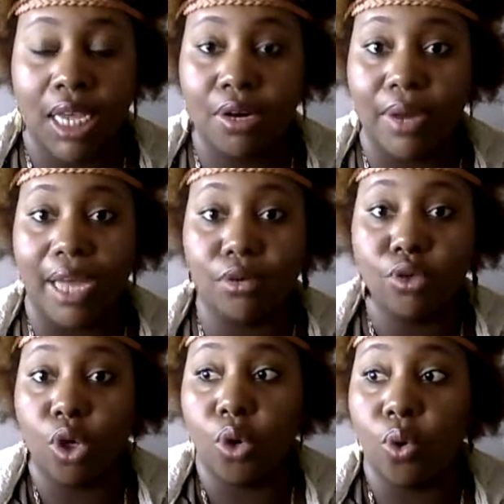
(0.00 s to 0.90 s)
I
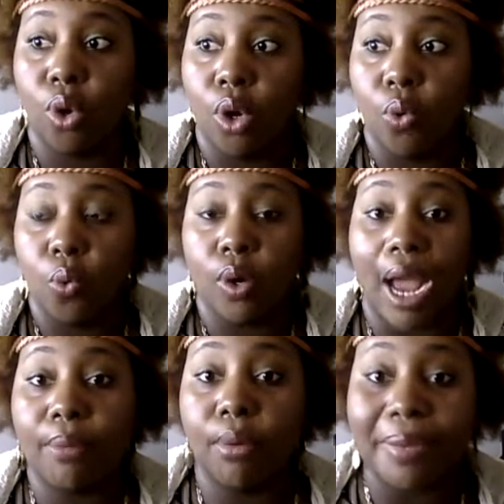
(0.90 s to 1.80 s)
don't know where
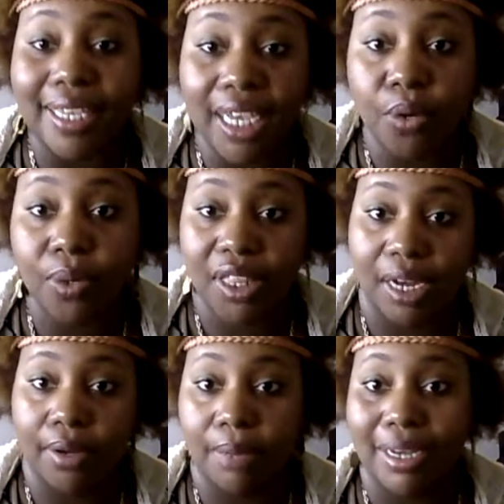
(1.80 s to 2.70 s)
I will begin
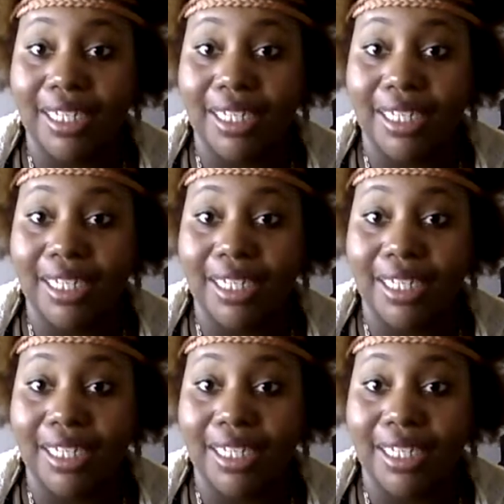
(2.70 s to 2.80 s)
without him.